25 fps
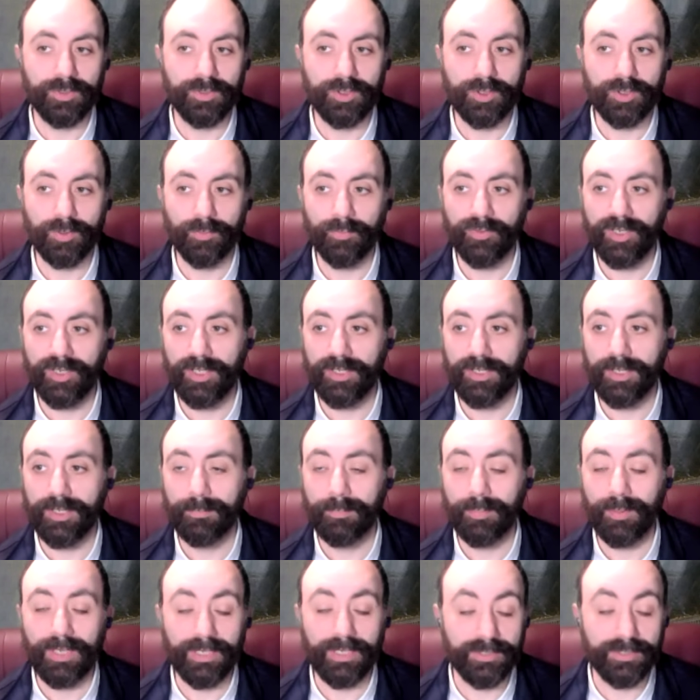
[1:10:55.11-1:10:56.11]
which will further
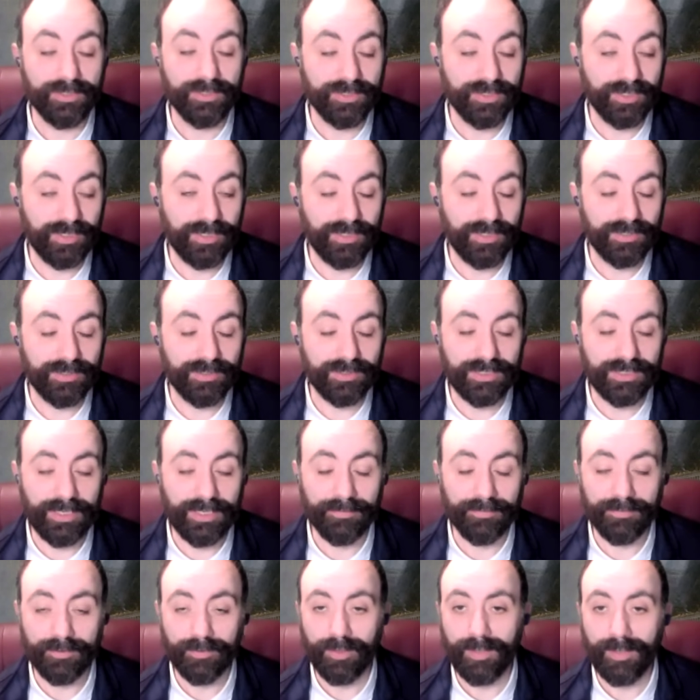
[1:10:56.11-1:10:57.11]
plunge the
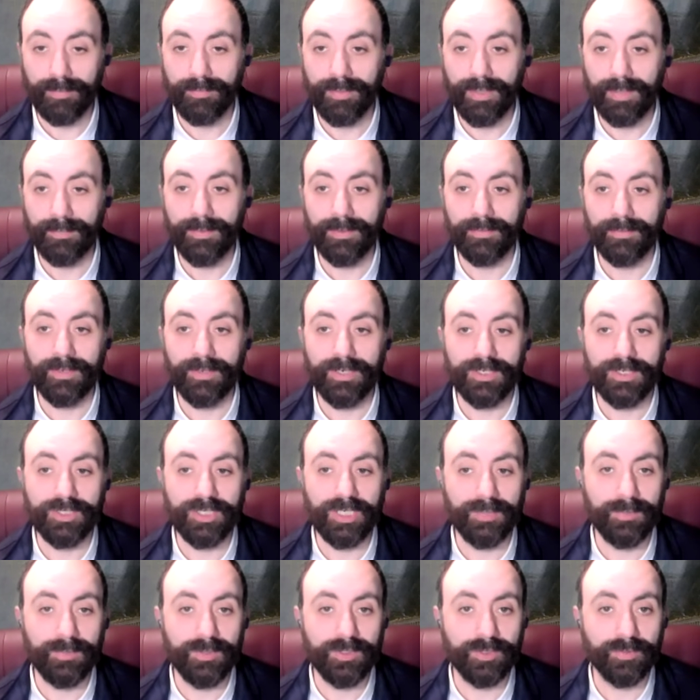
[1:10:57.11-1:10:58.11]
South Korean puppet
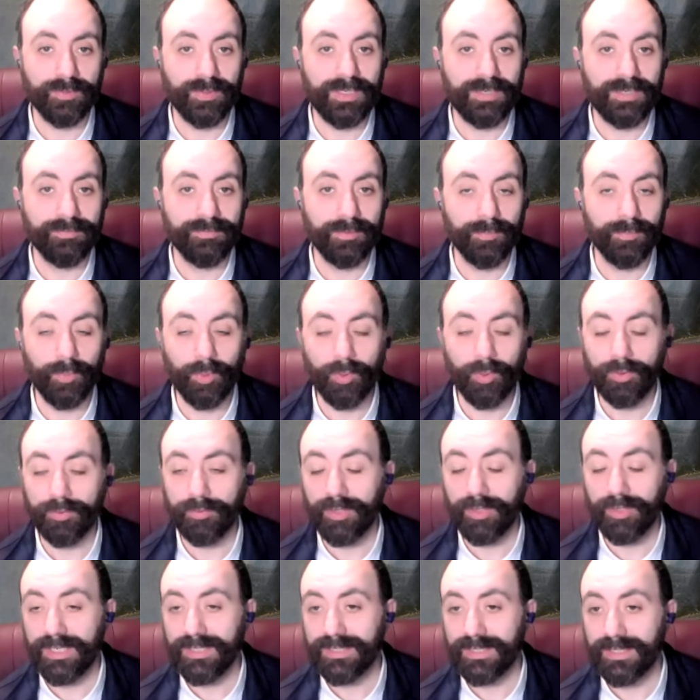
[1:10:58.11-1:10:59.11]
regime into even more
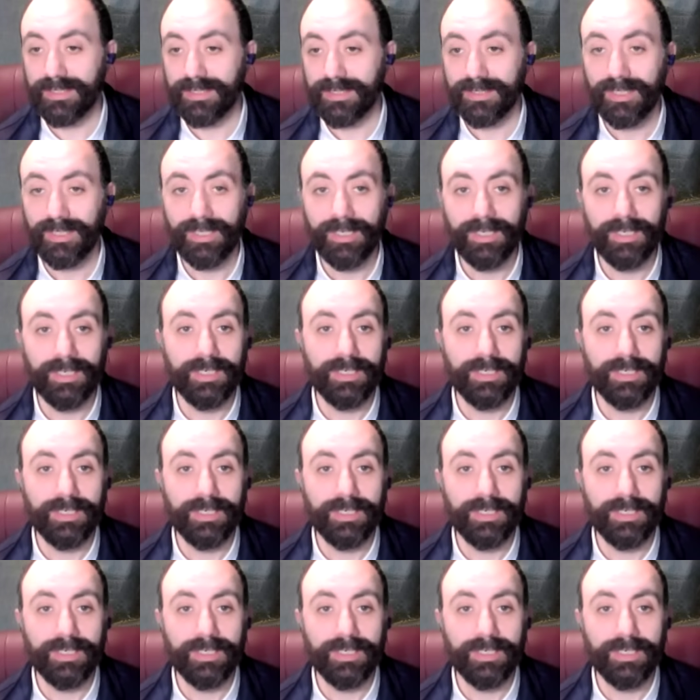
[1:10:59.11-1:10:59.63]
crisis.